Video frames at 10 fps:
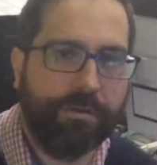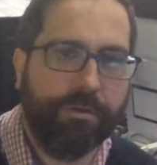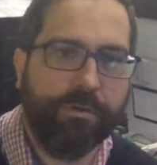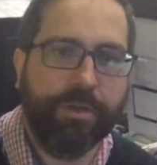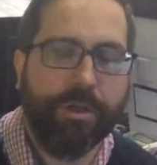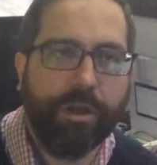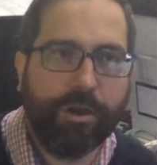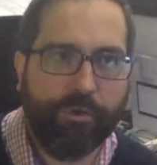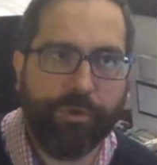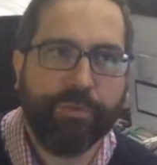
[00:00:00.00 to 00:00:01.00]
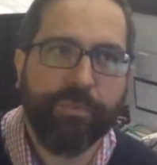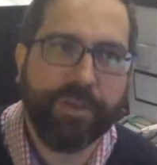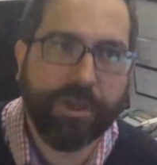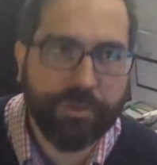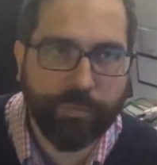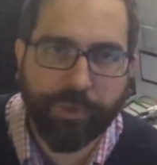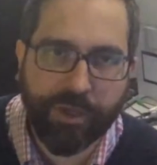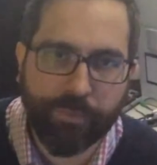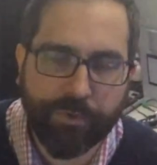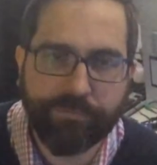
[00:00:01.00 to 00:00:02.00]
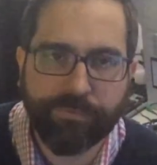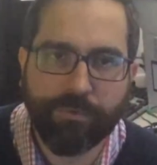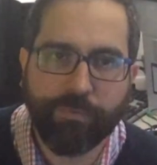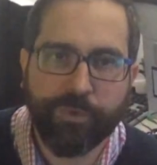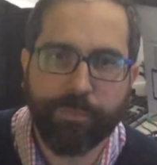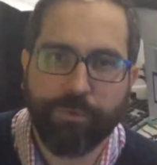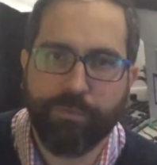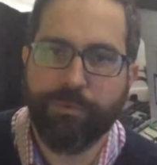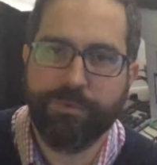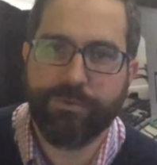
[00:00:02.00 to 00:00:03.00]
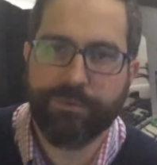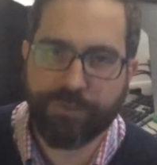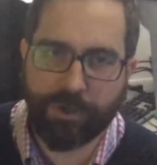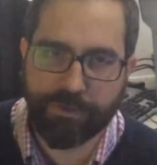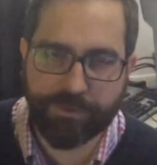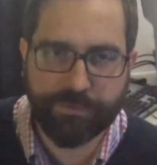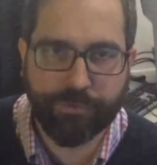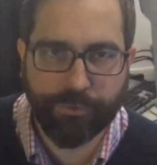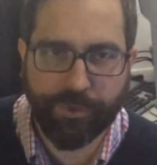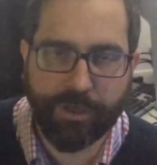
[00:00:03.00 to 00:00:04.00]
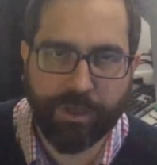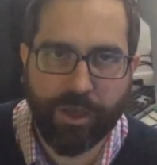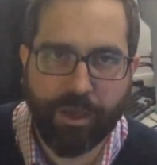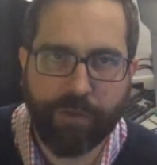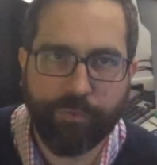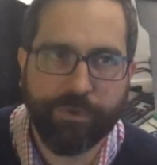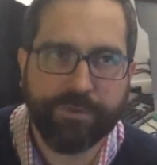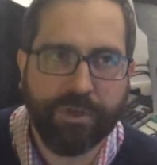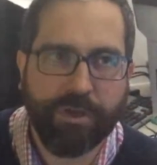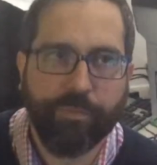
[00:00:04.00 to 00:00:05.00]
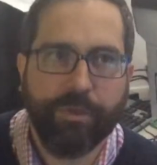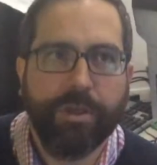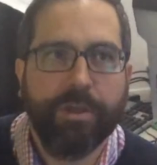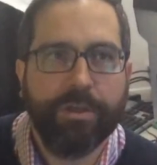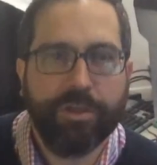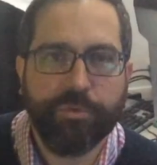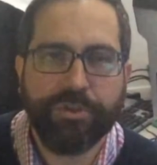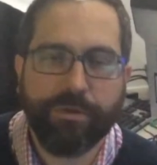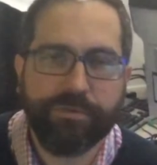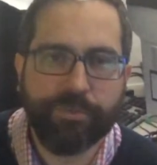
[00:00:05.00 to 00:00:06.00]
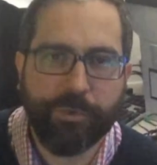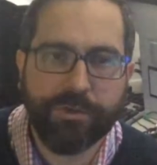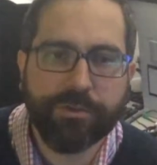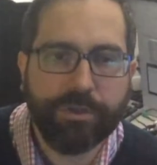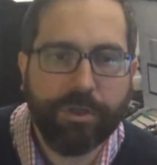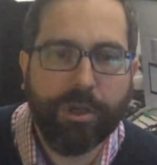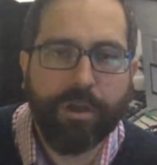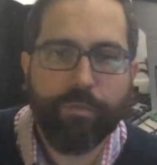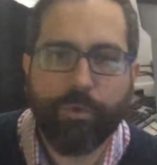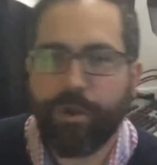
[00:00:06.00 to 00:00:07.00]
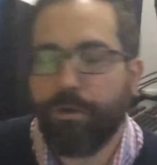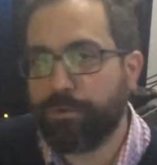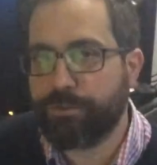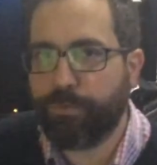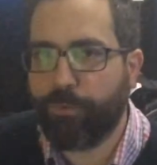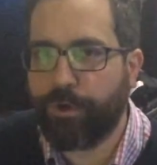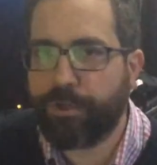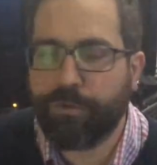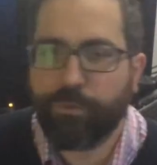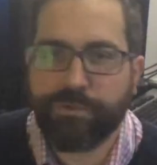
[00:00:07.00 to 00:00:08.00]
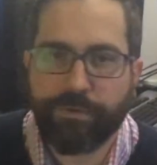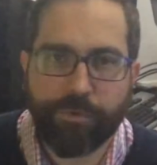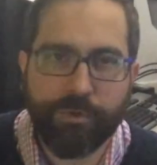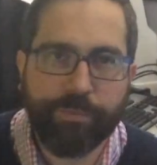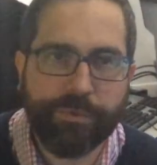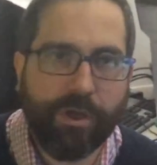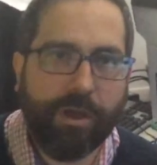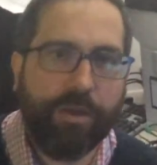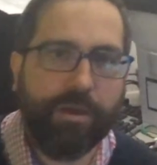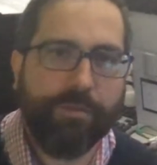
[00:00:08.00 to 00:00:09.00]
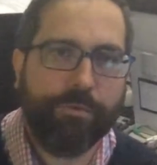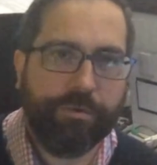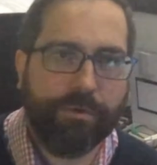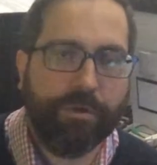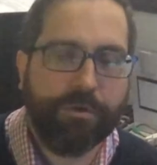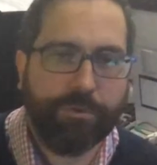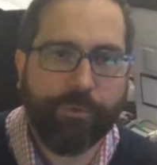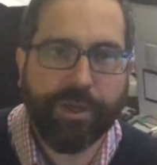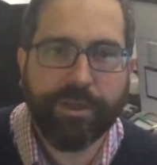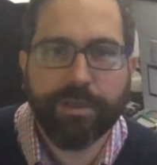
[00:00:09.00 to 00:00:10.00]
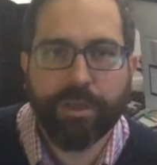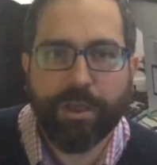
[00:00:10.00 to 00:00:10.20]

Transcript: on a recommendation paper for people who want to start doing real-time imaging of speech. We are also working with a group at the Royal Holloway